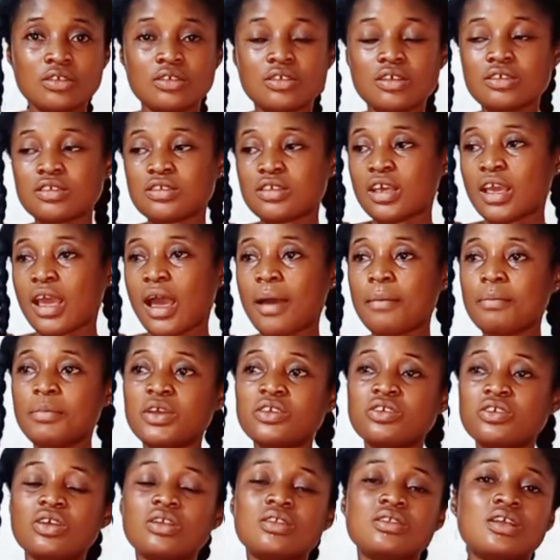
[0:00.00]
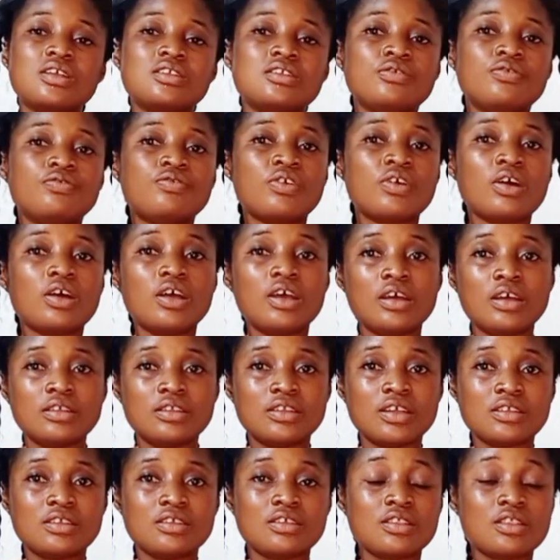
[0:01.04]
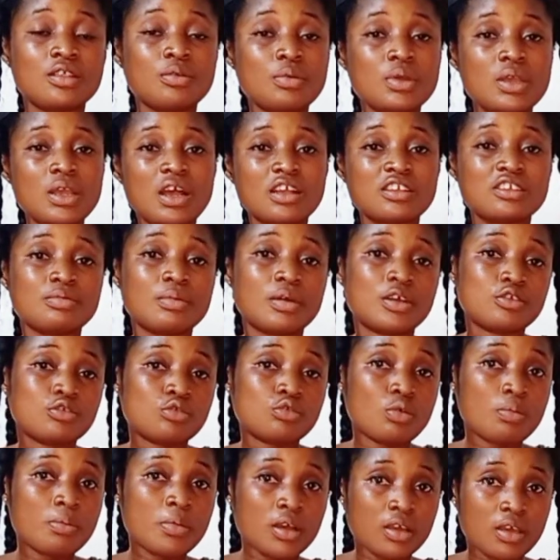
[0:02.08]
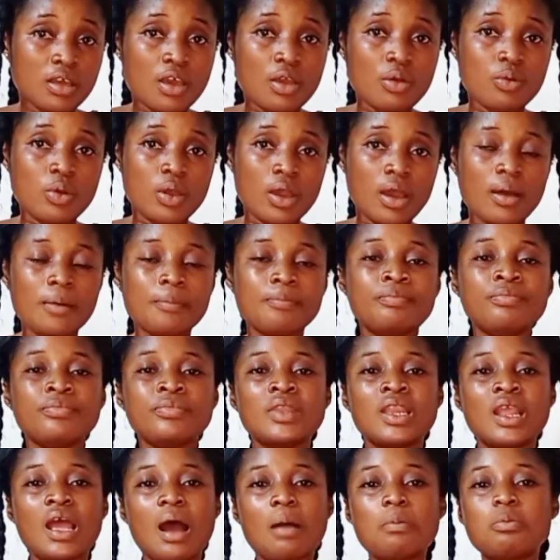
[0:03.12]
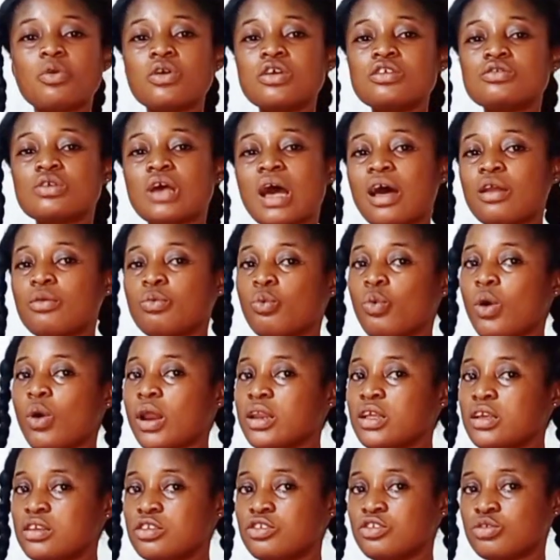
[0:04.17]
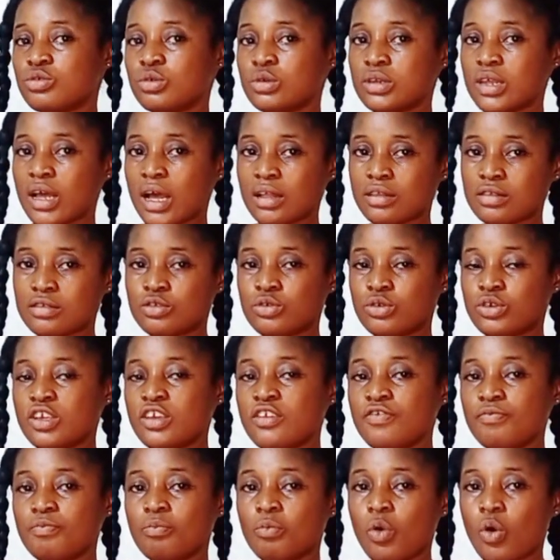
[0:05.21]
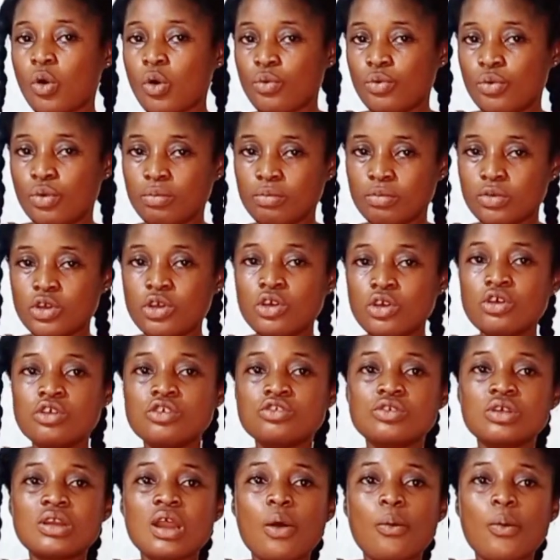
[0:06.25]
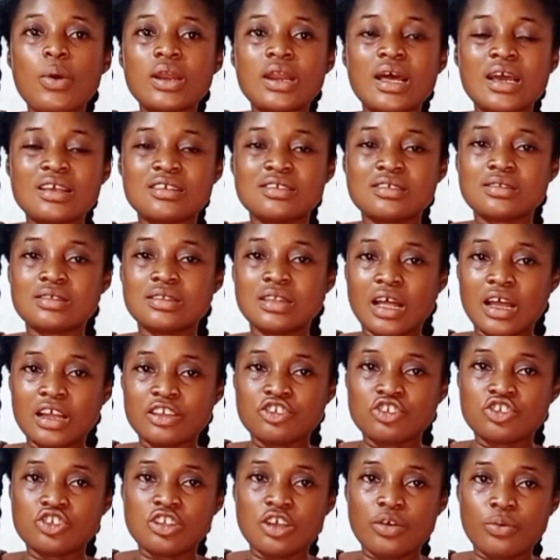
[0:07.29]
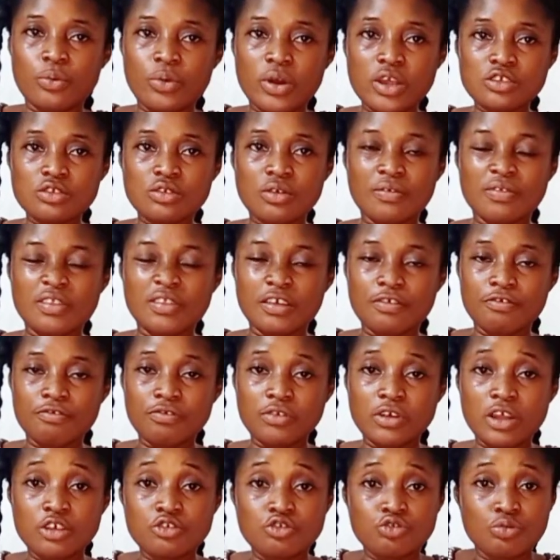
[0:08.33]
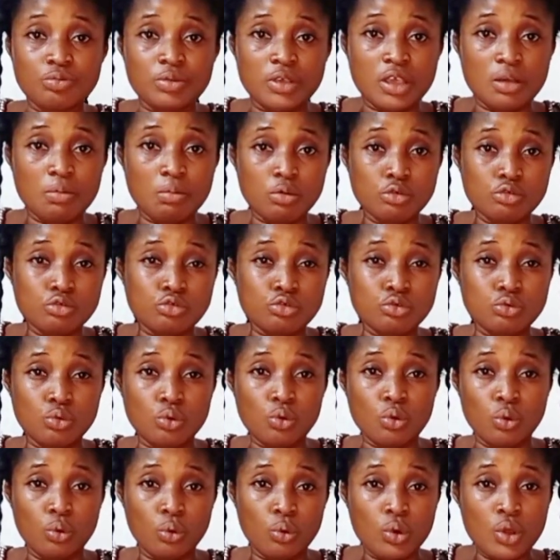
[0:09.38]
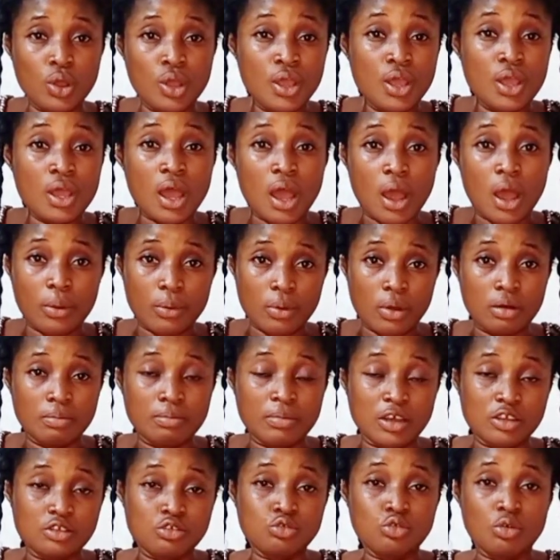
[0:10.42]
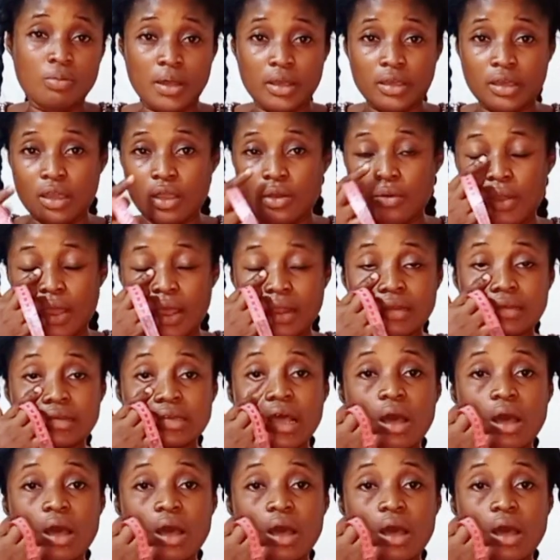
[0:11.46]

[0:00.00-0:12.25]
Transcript: Just say I measure 34, 33 as my stomach area. I'm going to add 1 inch to that to give more room so that when I snatch, the rest of the flesh will be able to go around my stomach area.